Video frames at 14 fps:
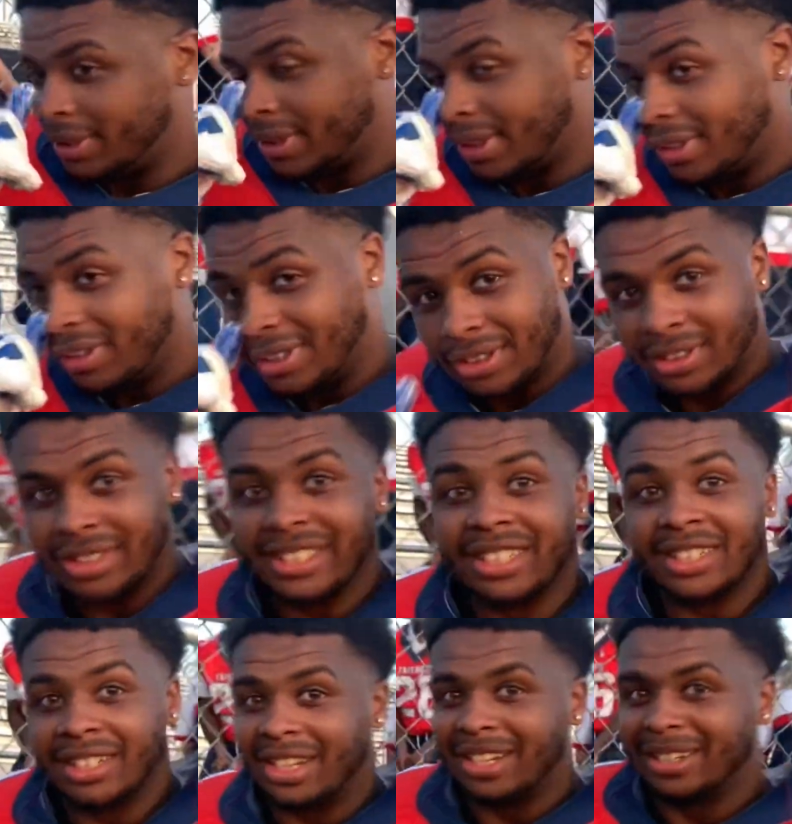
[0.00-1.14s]
So
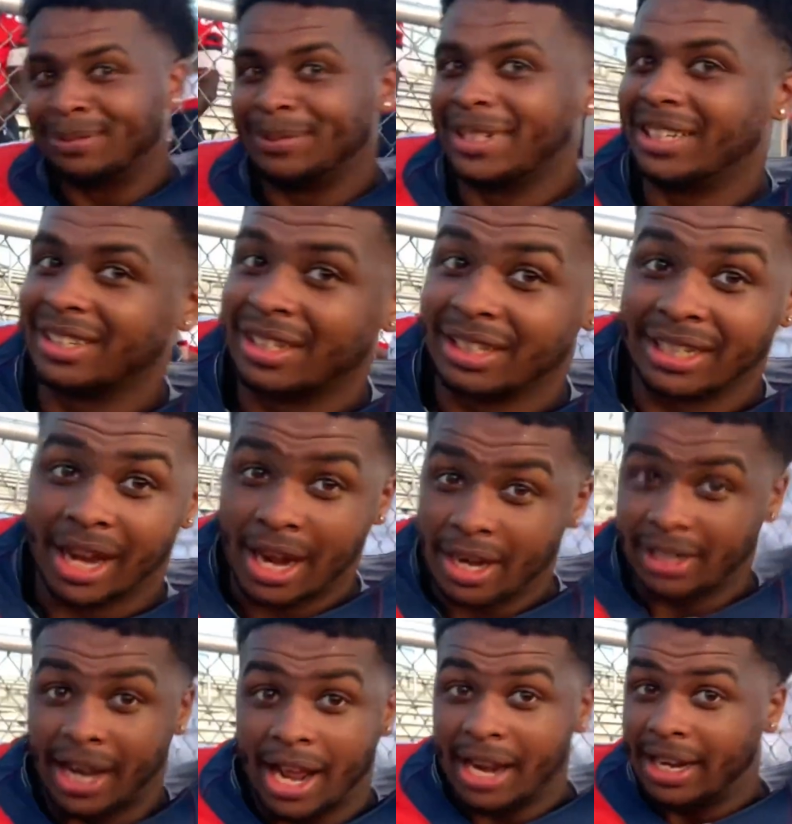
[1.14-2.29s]
they, got,
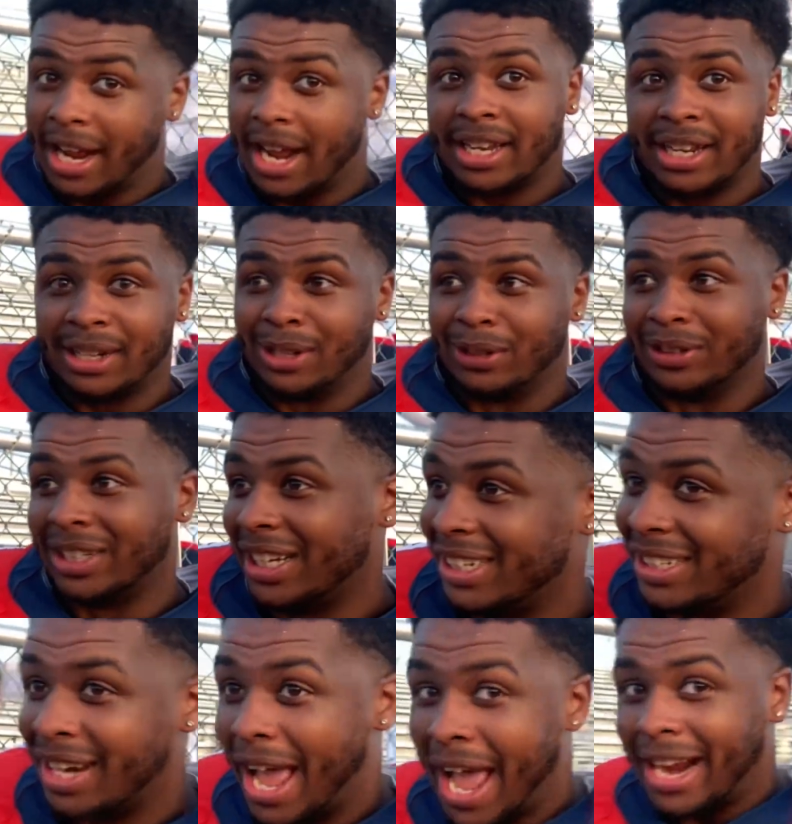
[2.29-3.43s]
they, ain't, got their own nothing.
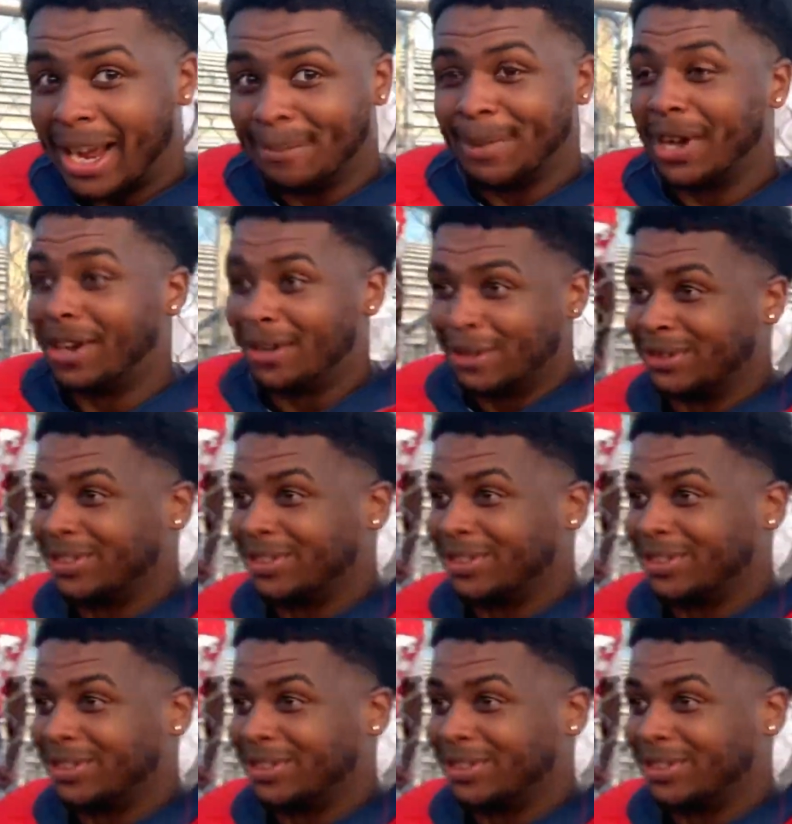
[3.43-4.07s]
I got my own